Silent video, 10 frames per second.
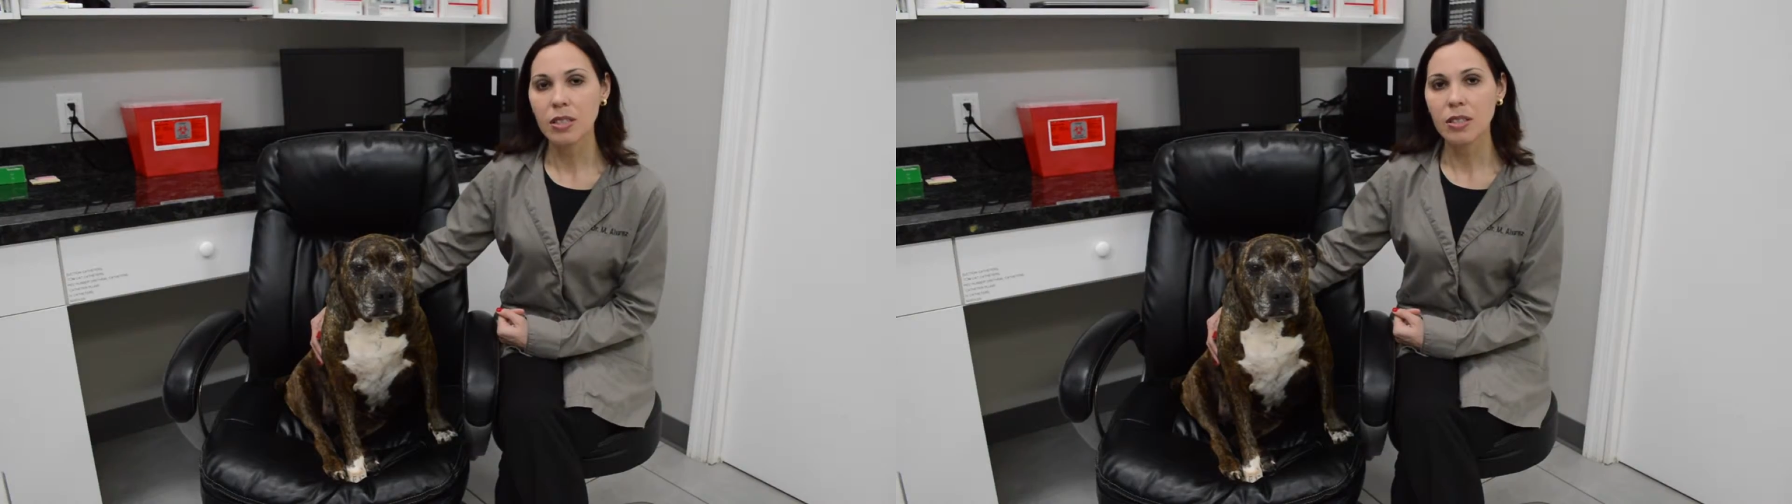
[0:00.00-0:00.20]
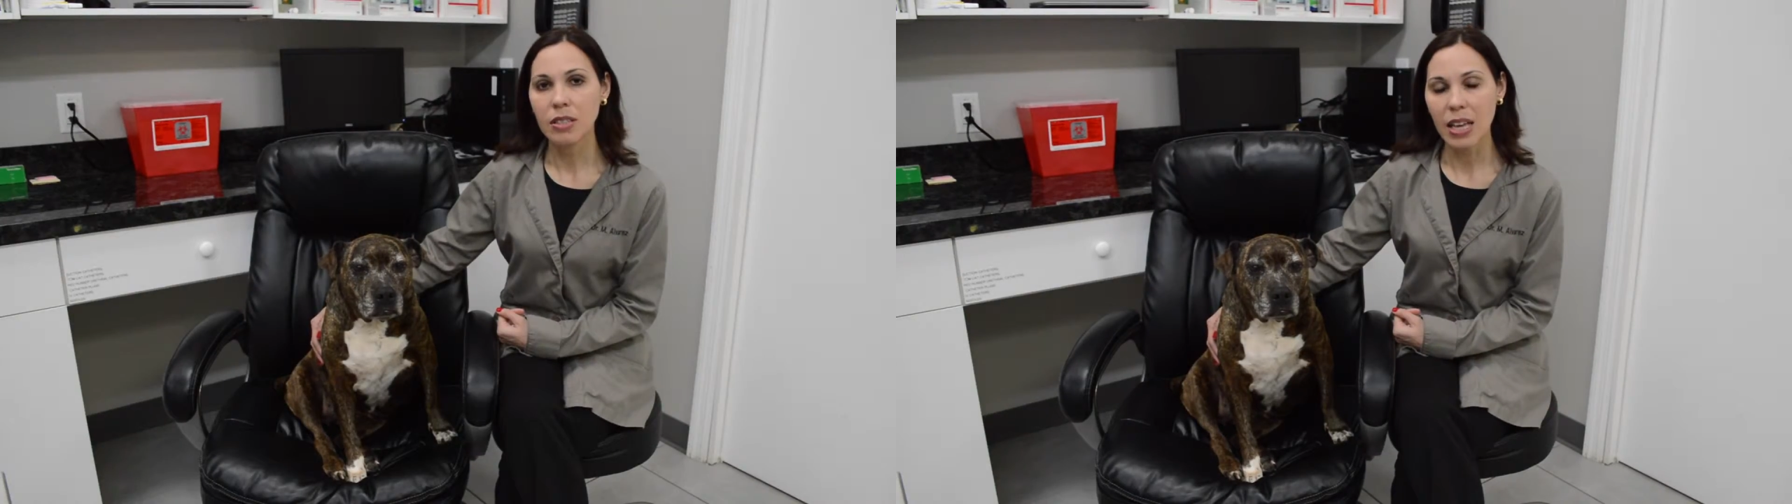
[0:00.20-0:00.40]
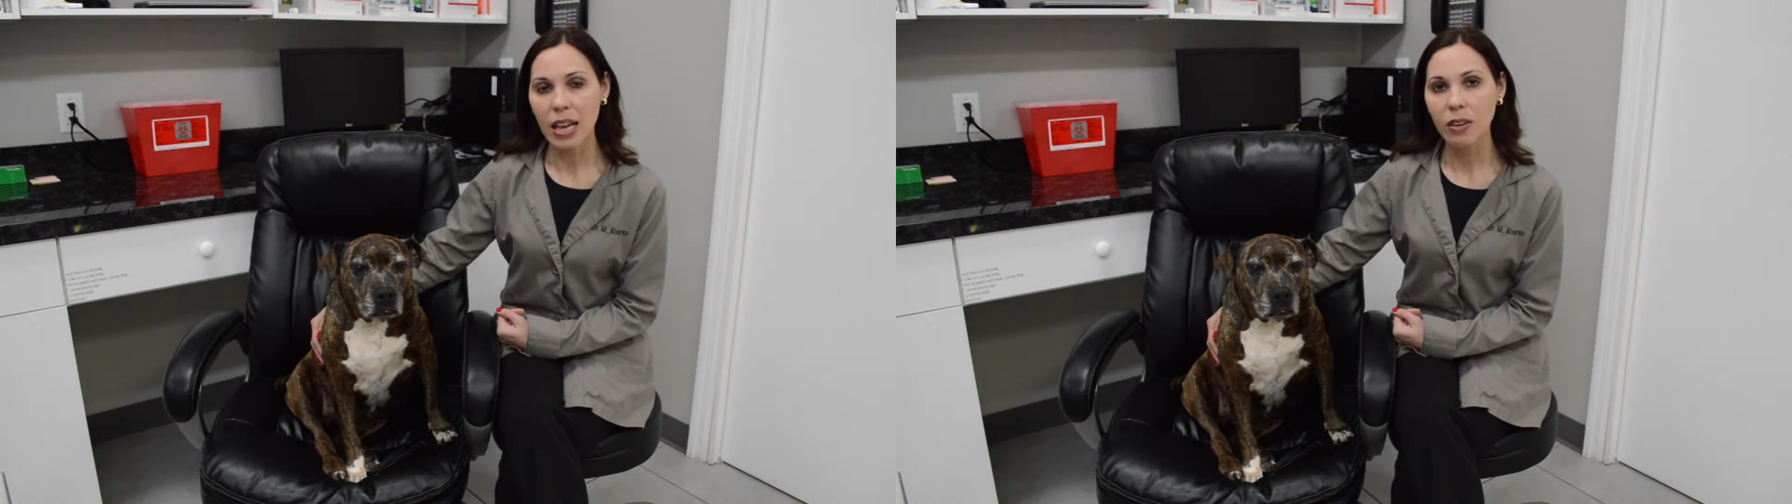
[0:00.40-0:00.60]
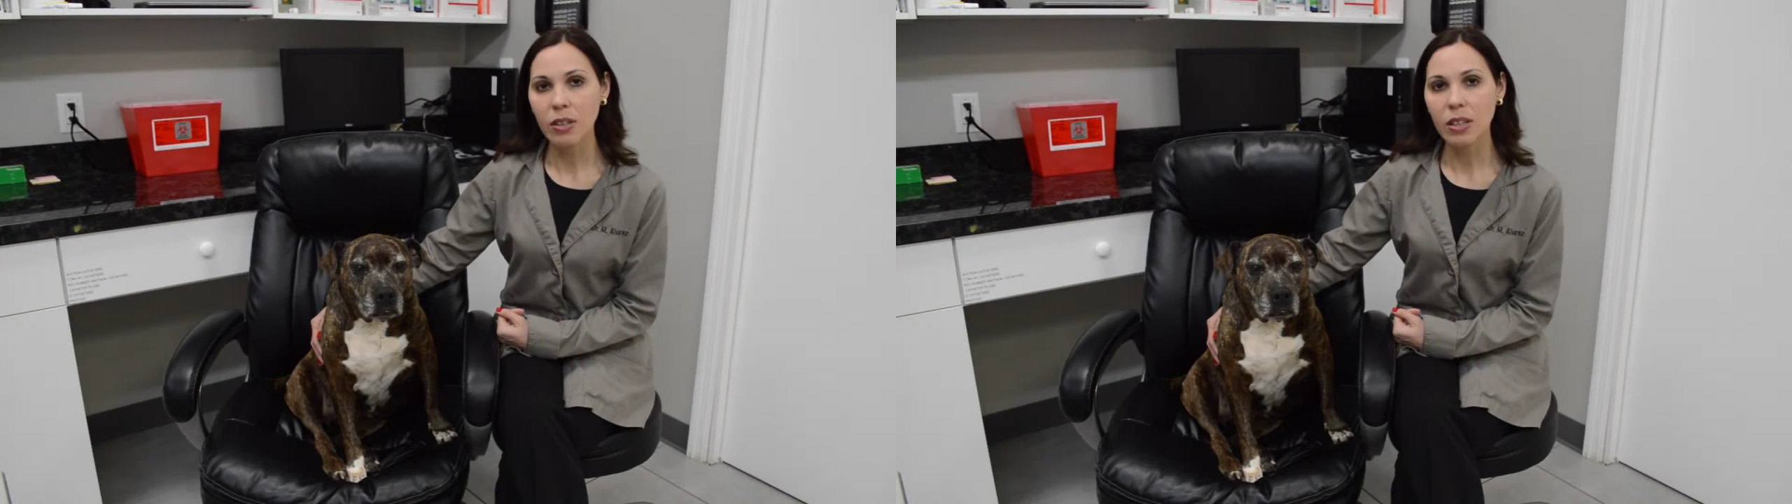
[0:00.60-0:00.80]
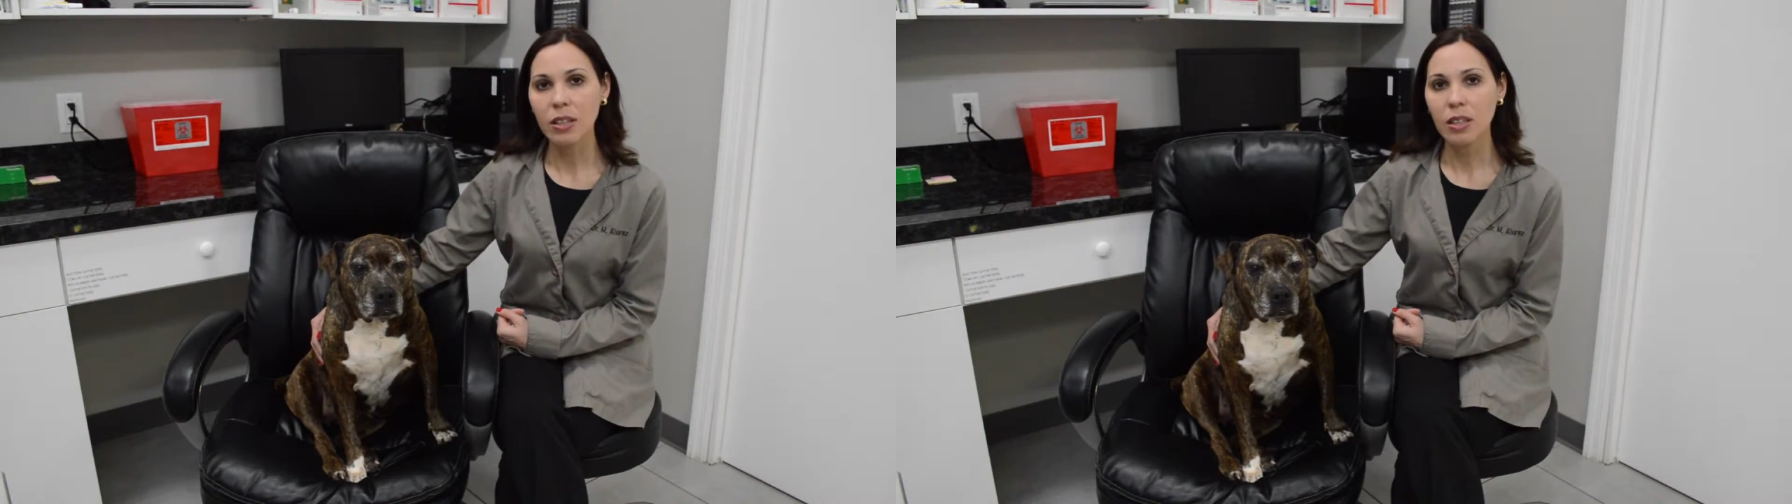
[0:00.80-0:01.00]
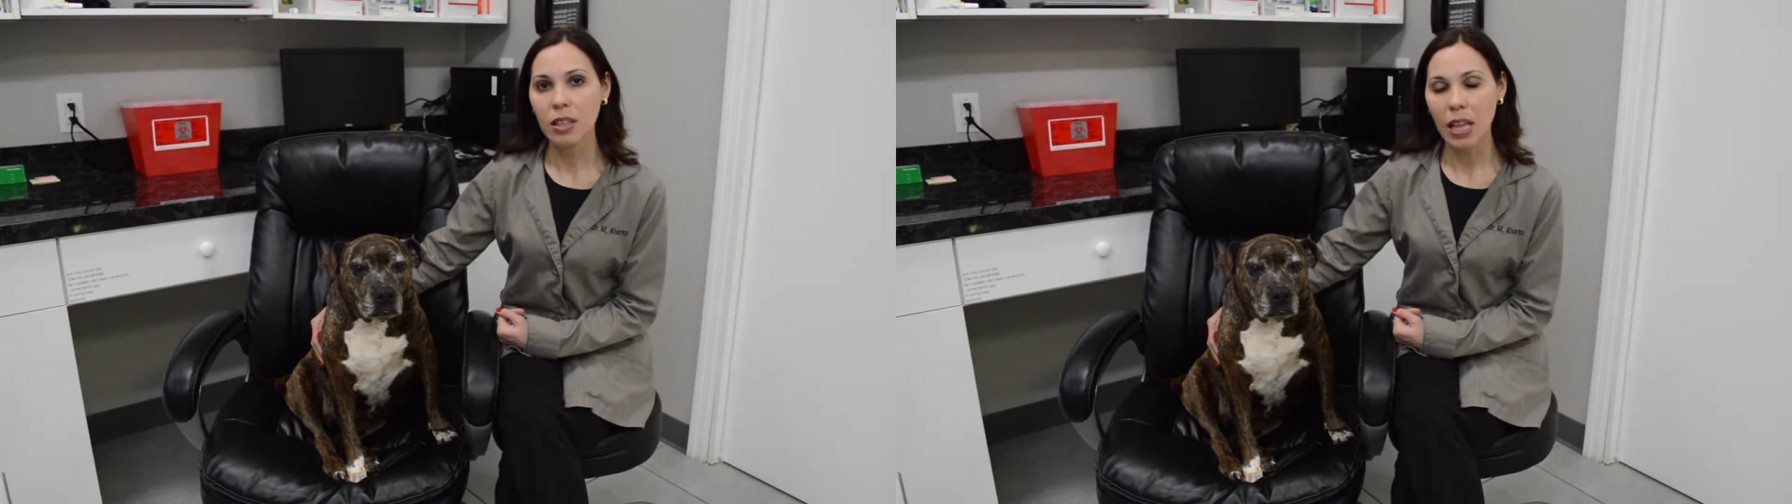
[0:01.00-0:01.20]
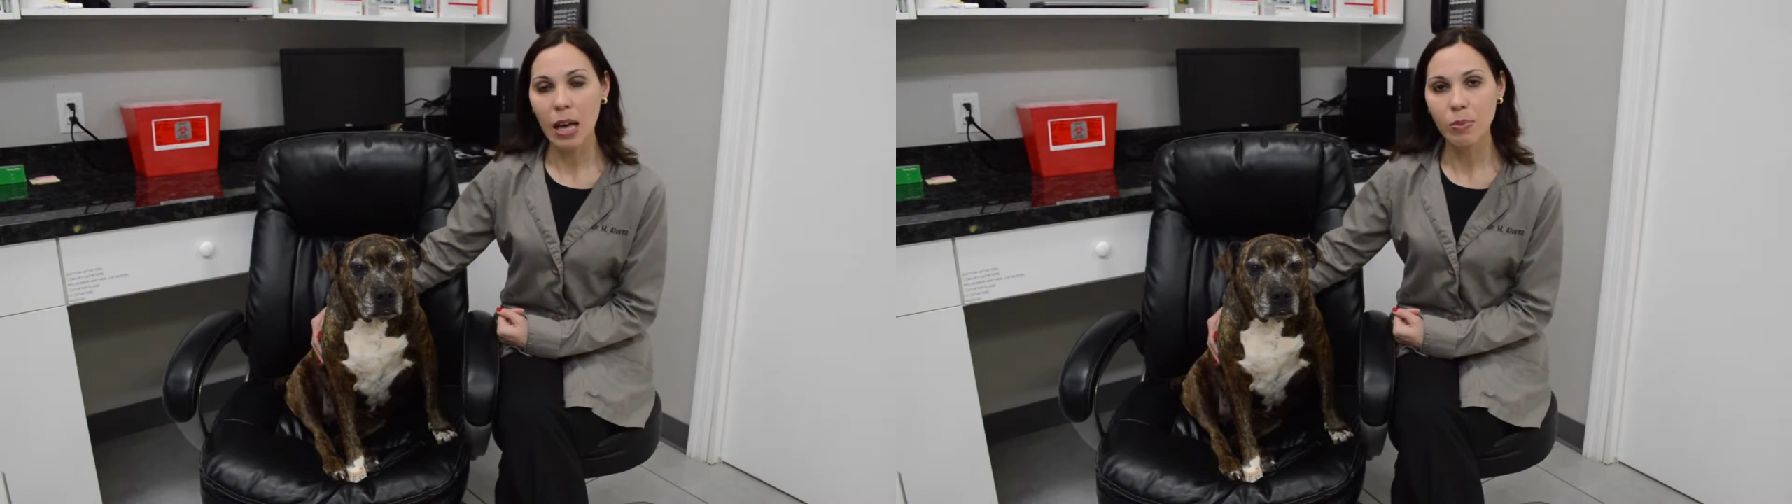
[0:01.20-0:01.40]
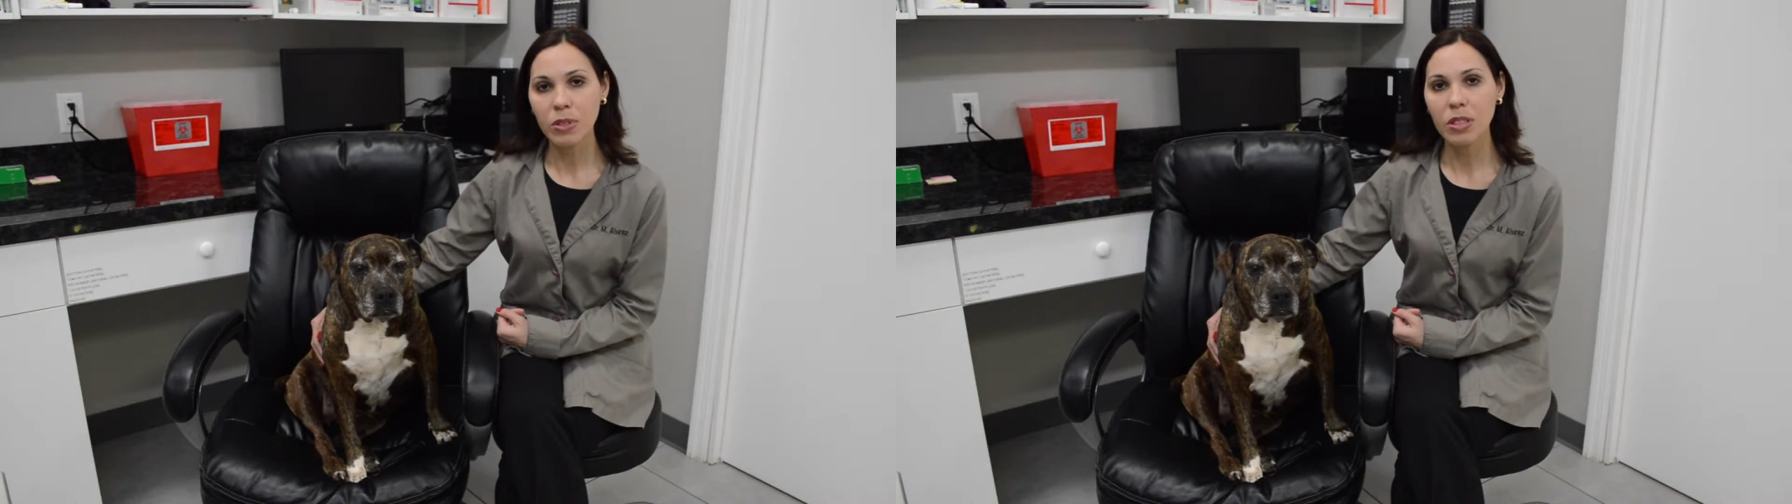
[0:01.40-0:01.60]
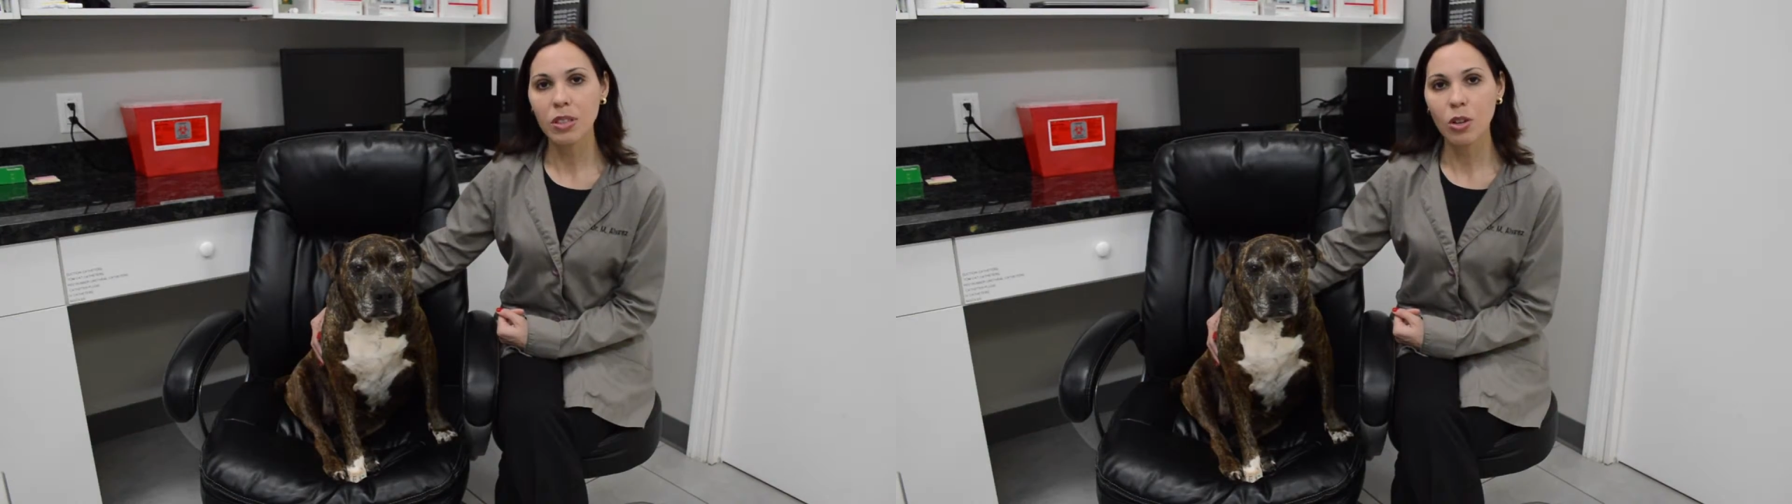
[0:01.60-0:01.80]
staggering, collapse,